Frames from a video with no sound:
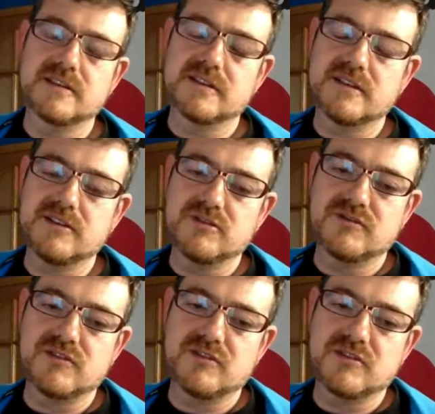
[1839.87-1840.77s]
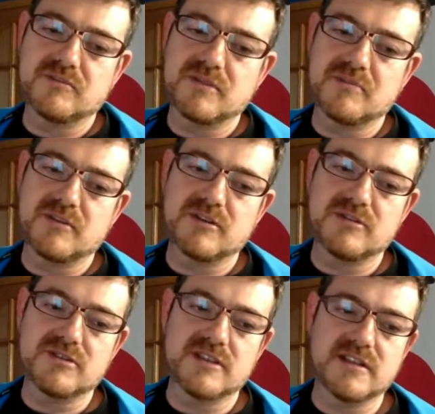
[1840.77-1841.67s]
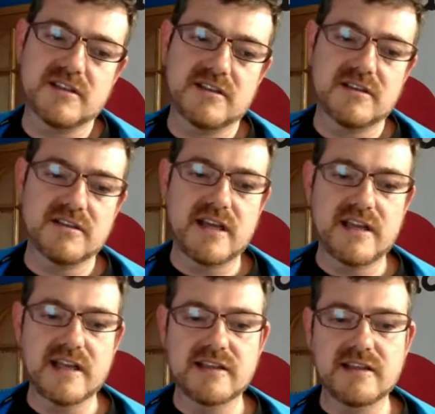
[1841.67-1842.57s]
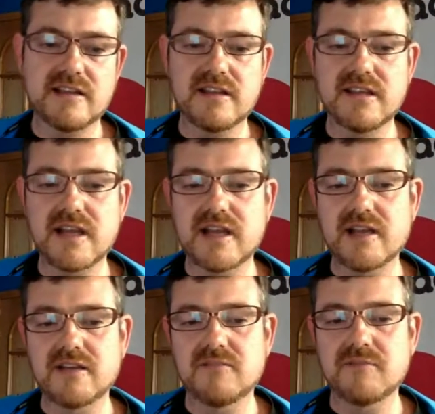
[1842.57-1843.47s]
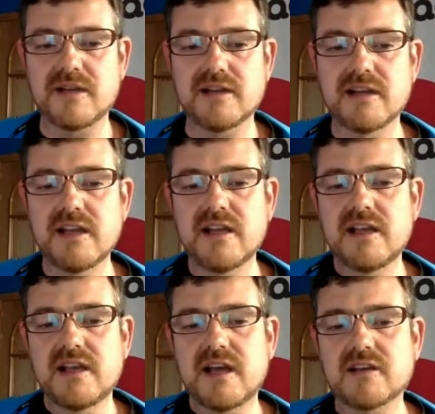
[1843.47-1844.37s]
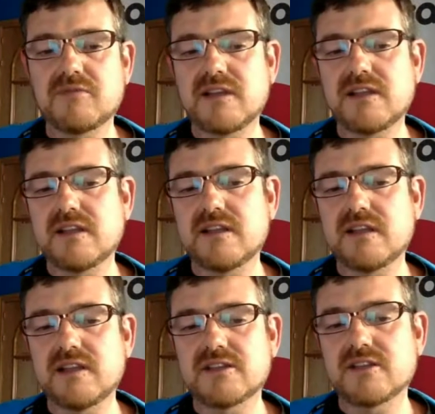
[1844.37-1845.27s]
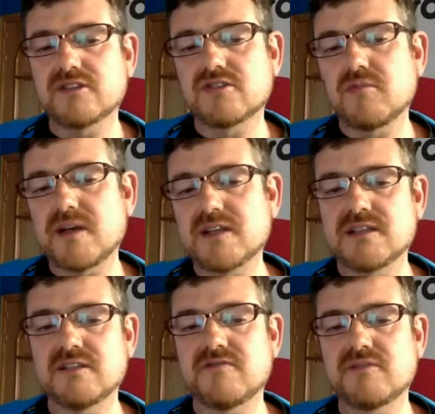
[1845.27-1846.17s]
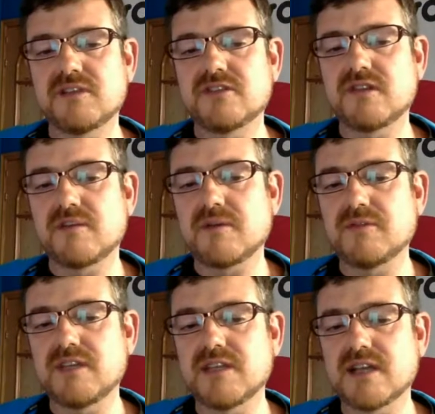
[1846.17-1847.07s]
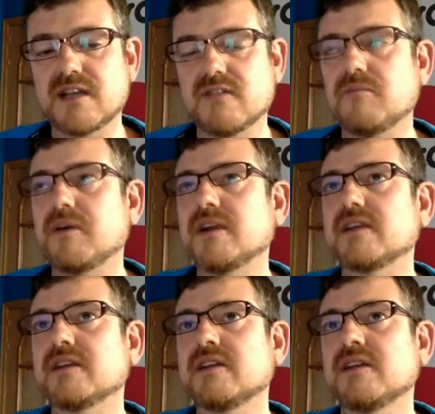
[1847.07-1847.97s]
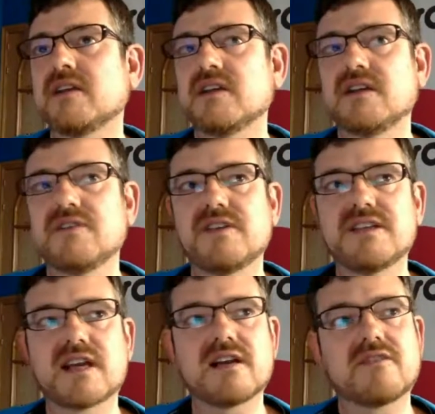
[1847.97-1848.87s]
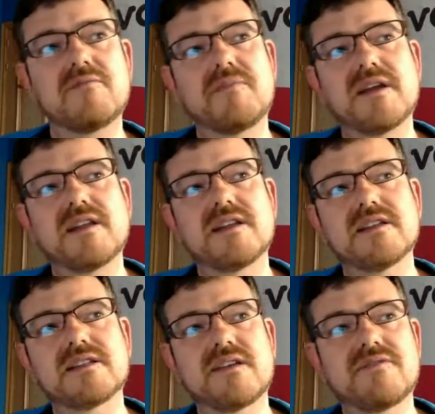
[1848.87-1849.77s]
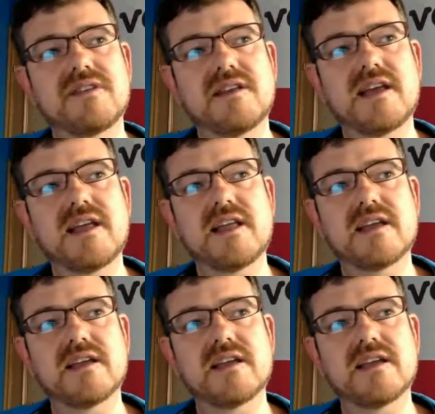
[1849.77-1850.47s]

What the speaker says: useful for people using directly the Jackal compiler. Actually, there is not so much information about the Jackal compiler. If the Jackal compiler is something like